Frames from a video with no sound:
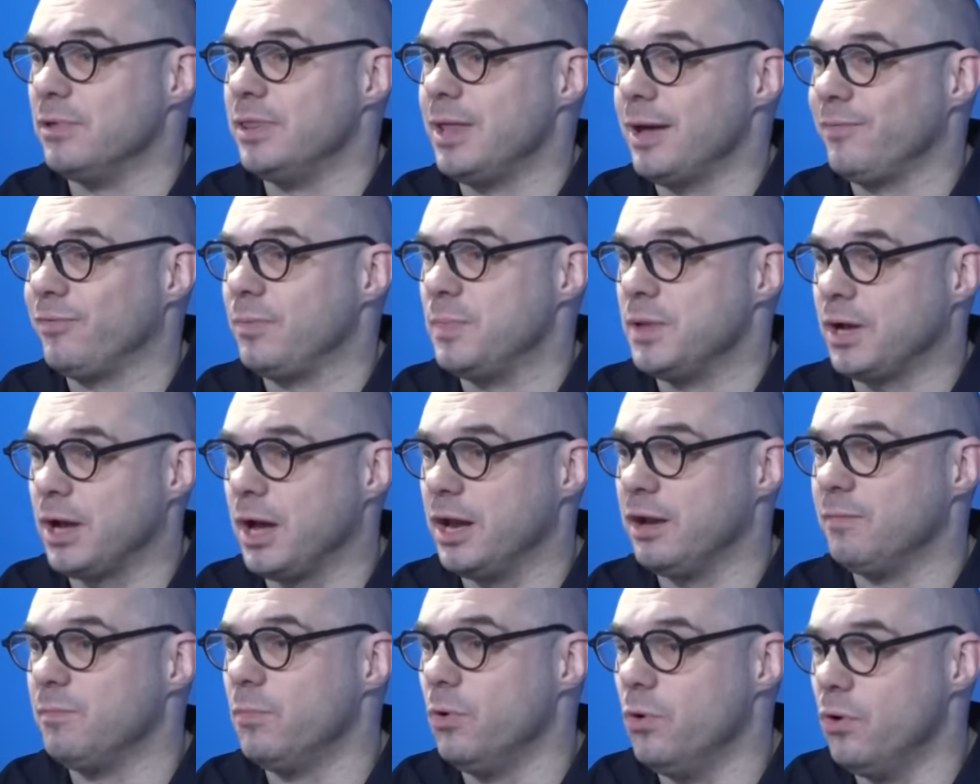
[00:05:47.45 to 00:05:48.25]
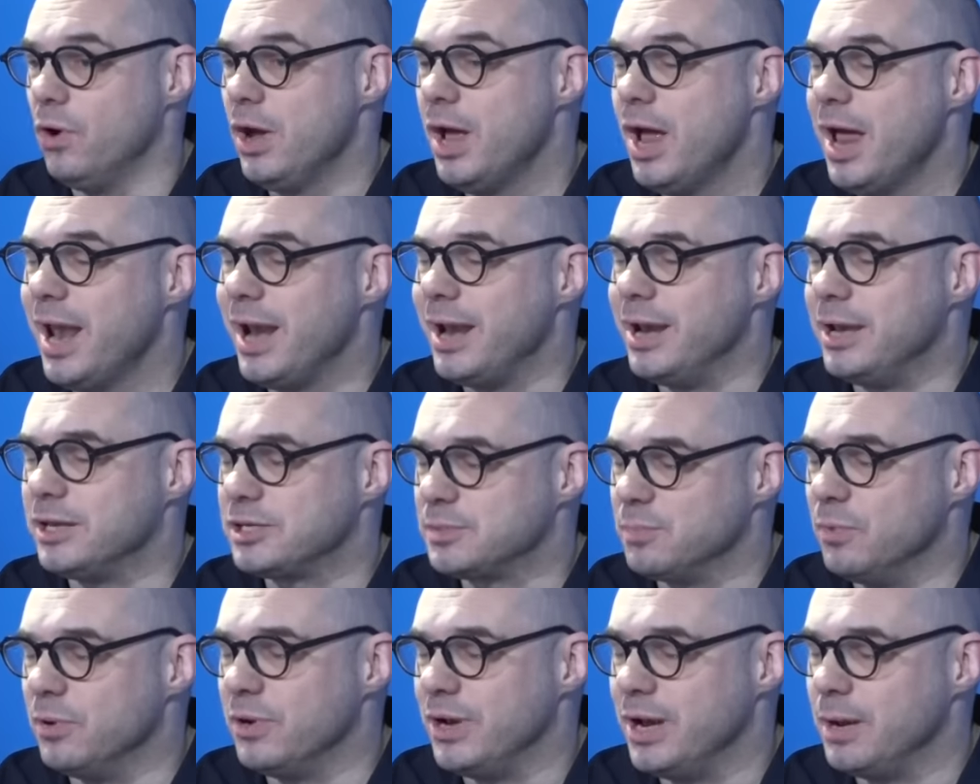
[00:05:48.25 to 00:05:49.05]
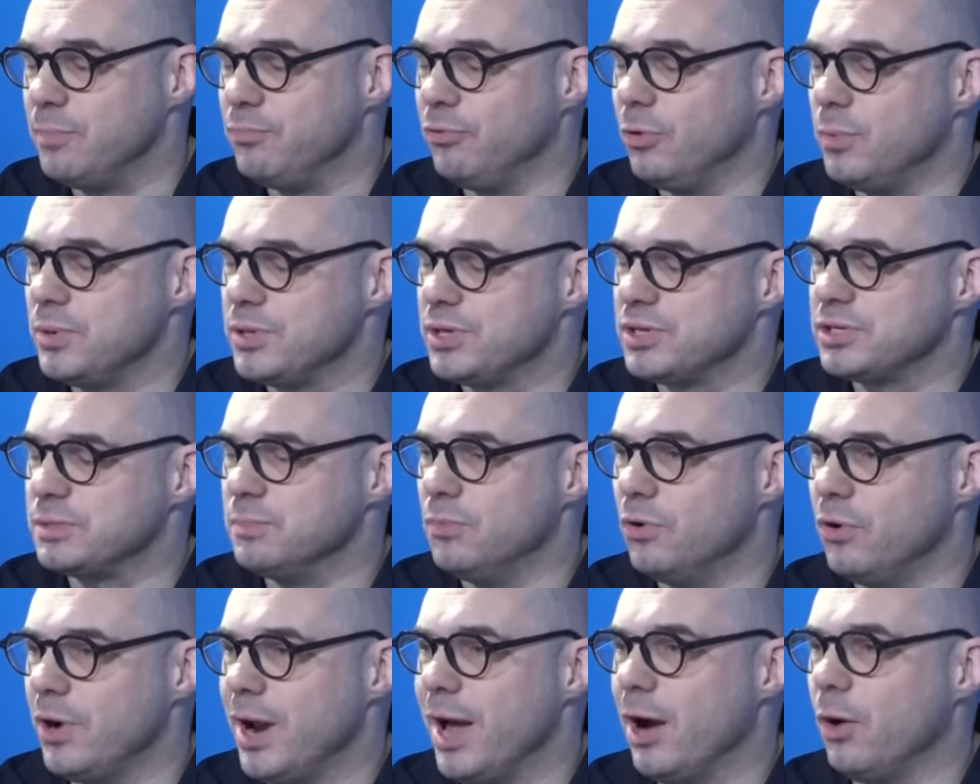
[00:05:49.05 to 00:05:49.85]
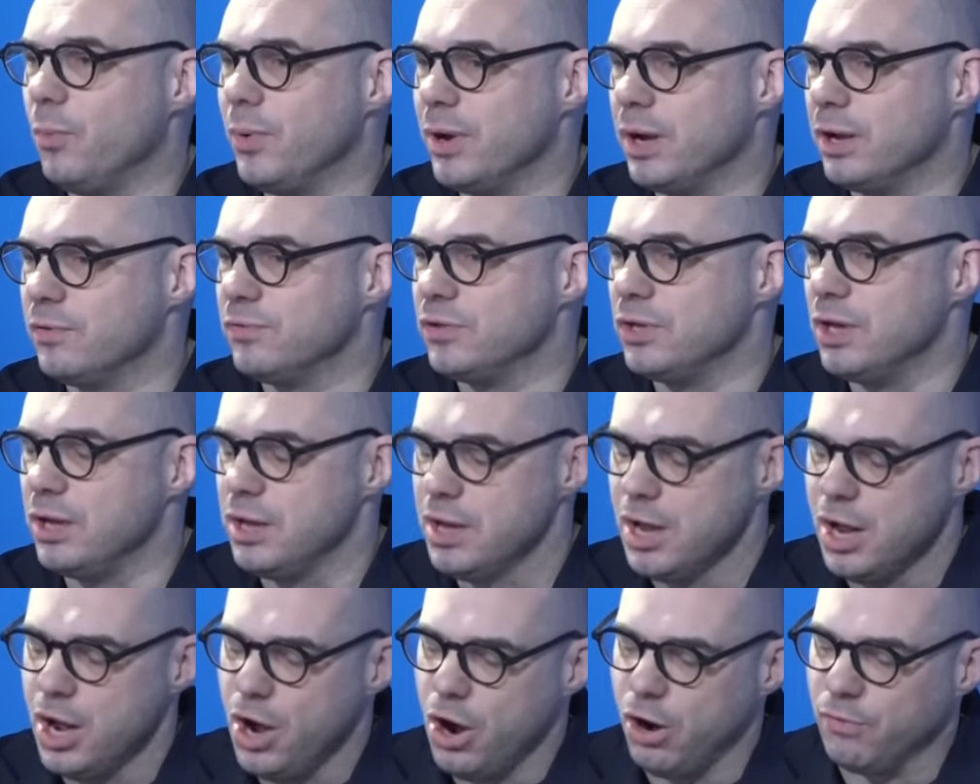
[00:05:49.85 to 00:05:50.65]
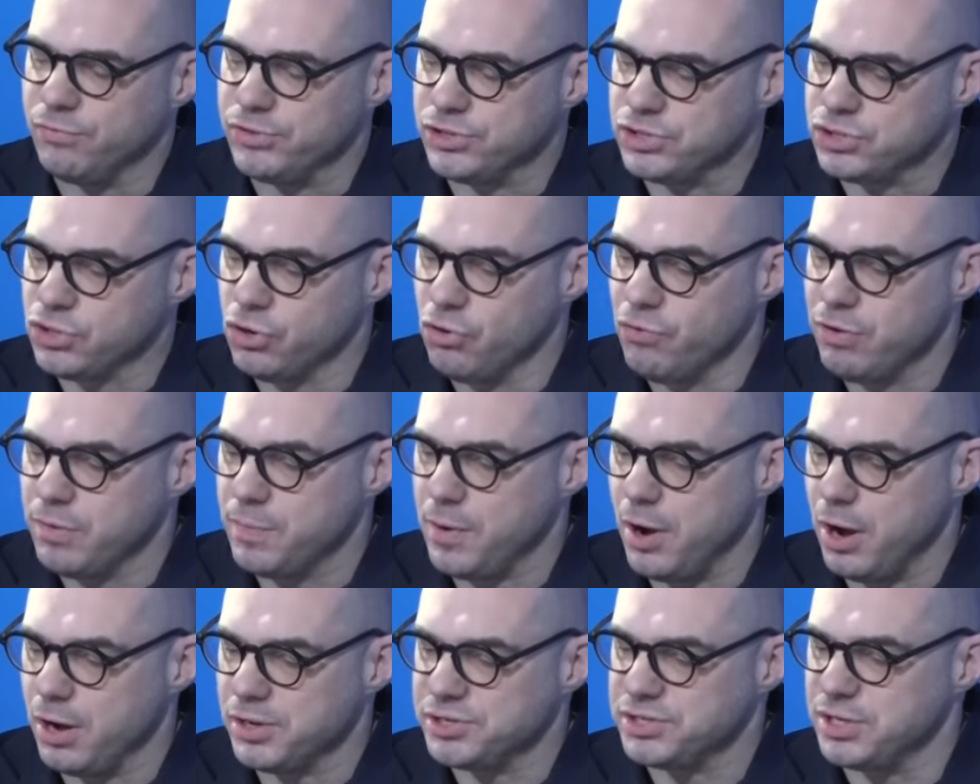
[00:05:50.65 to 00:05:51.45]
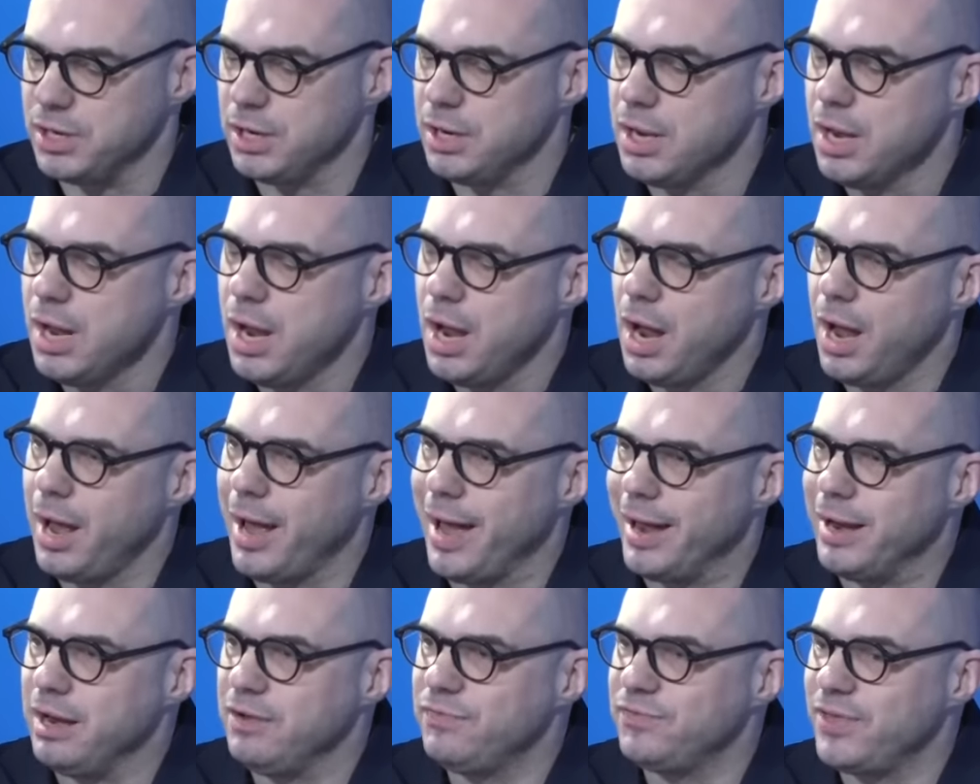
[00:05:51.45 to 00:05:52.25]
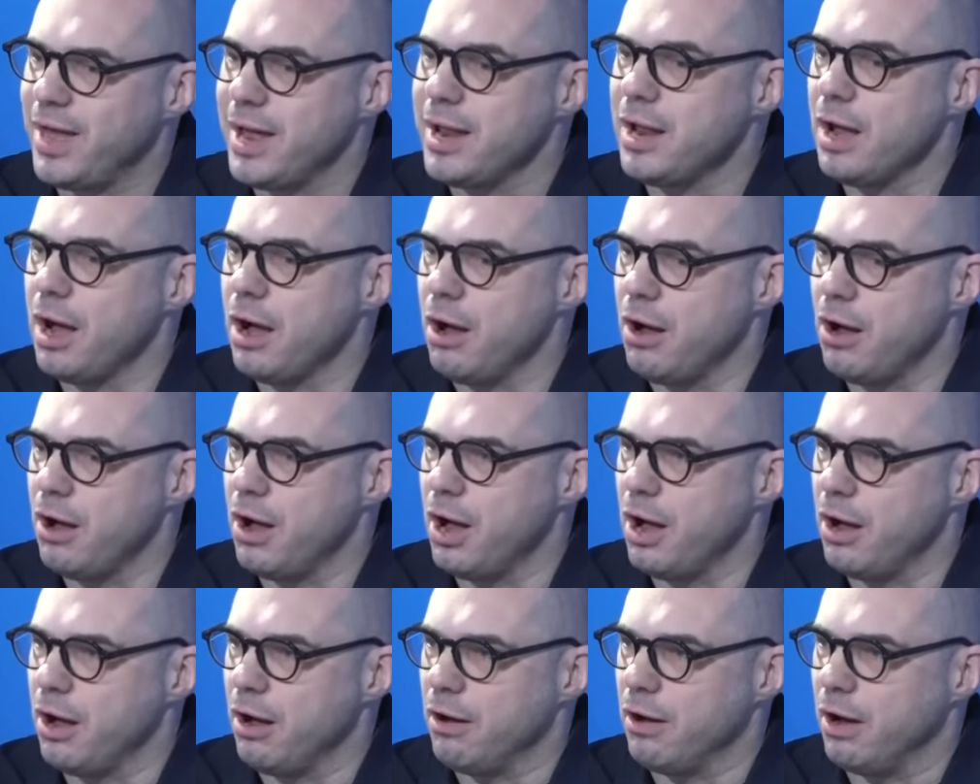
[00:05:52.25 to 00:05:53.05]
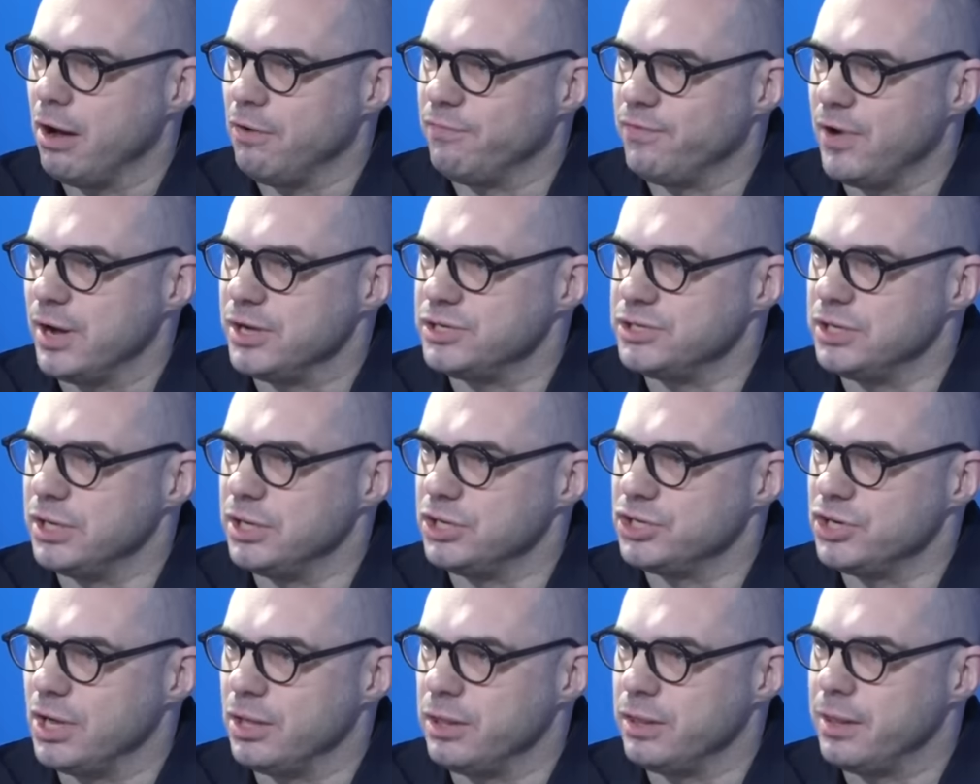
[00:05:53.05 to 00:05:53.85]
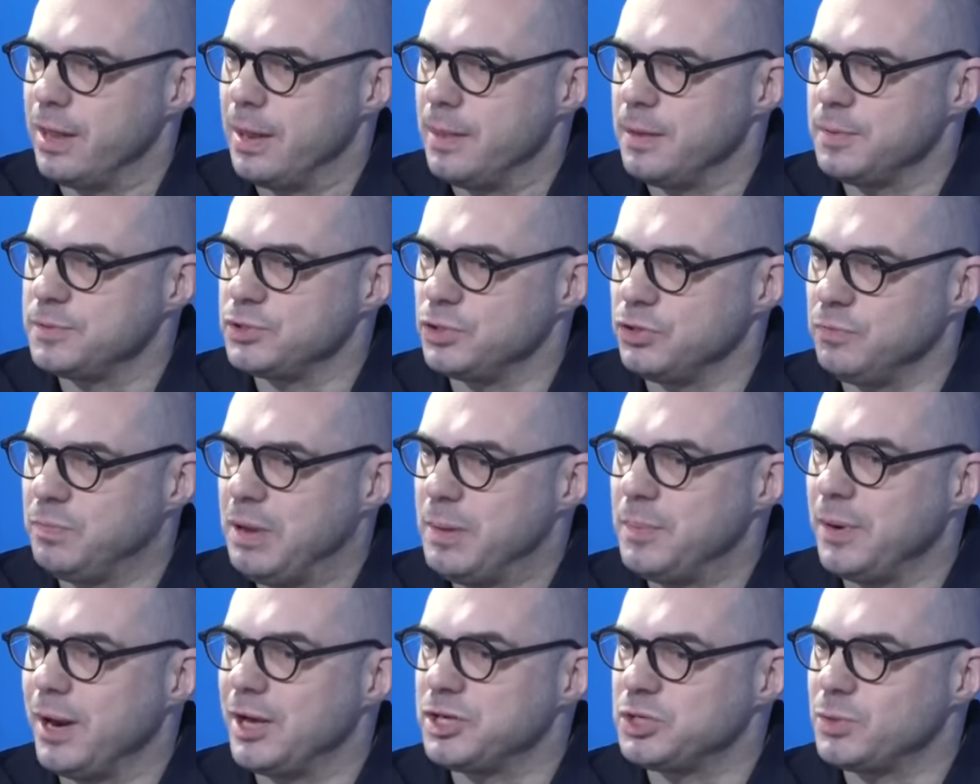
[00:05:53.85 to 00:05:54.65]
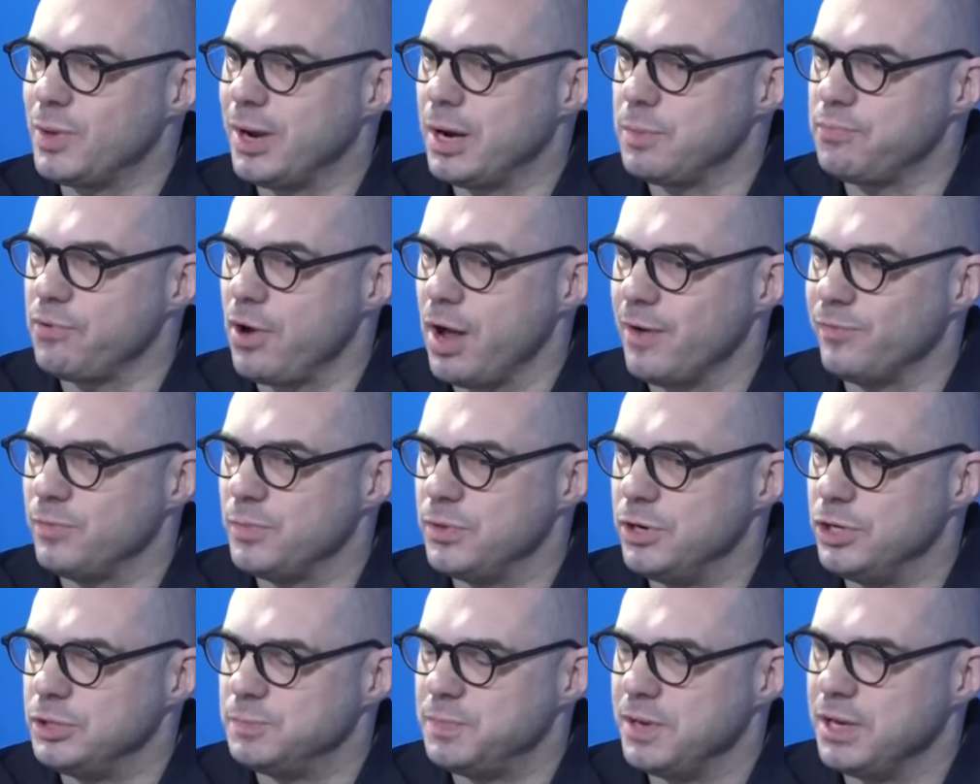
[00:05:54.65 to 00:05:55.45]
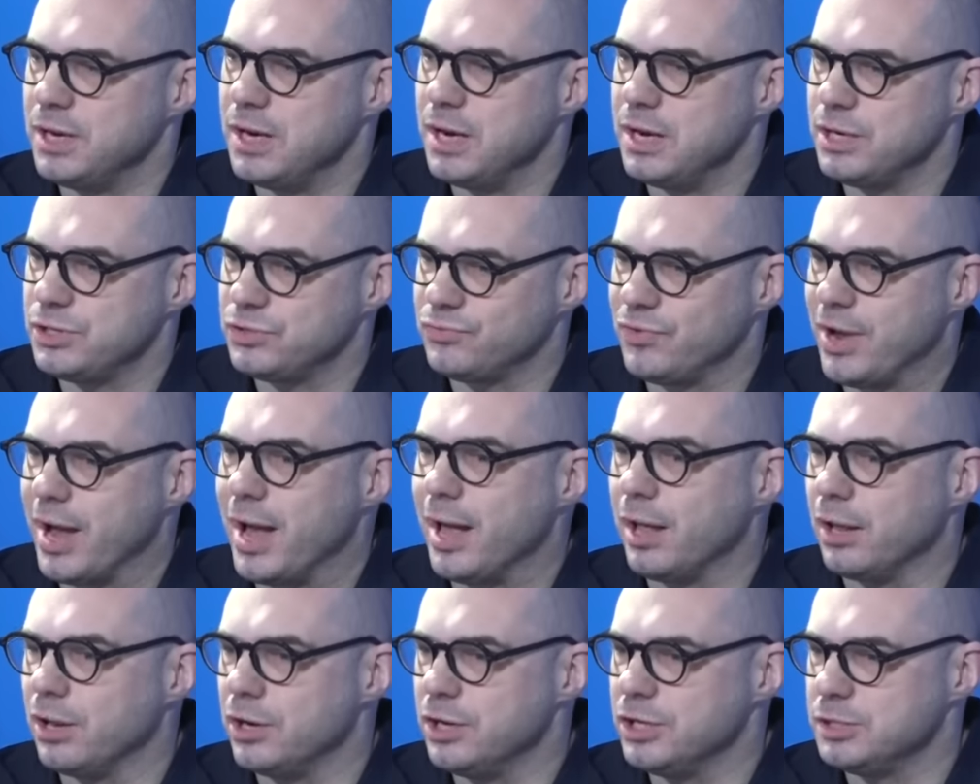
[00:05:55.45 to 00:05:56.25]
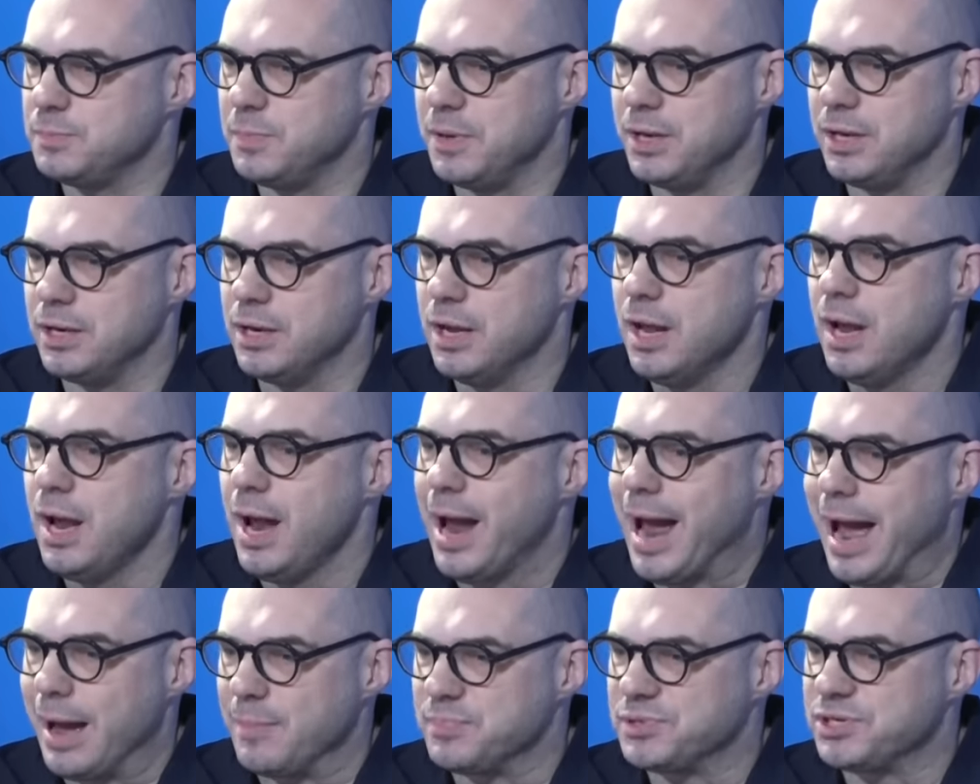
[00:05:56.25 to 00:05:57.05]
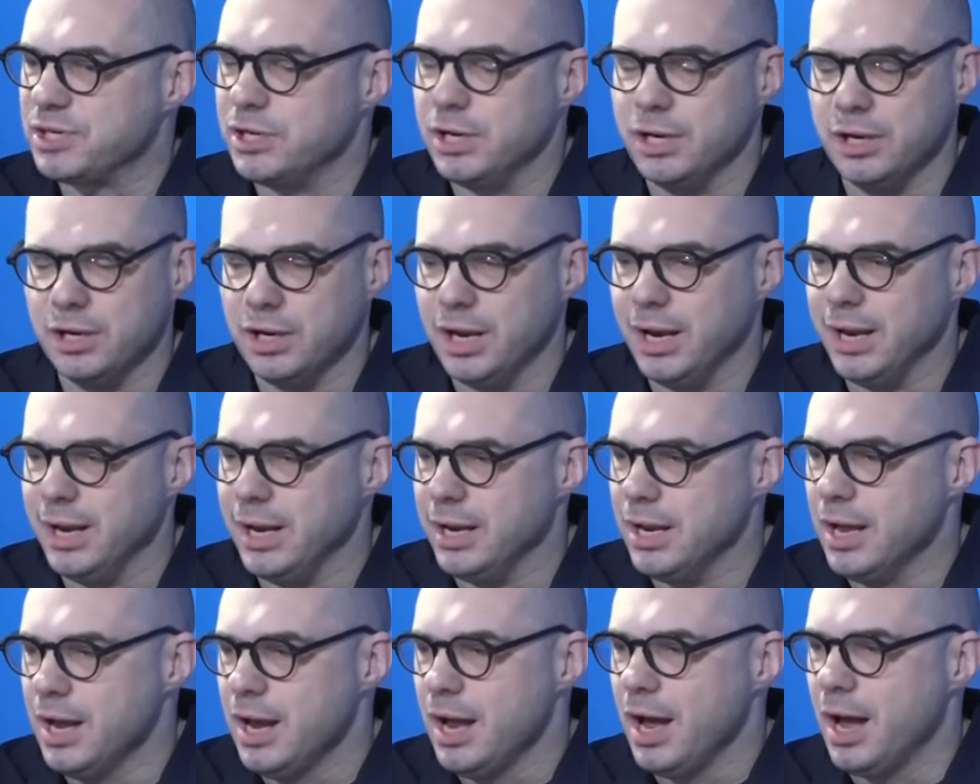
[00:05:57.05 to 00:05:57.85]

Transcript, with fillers: They're from the kind of more liberal with a small L wing of the of the Tory party, uh, and if they are, are are fighting each other, then the sort of people like Suella Braverman, who's been in Israel and has been absolutely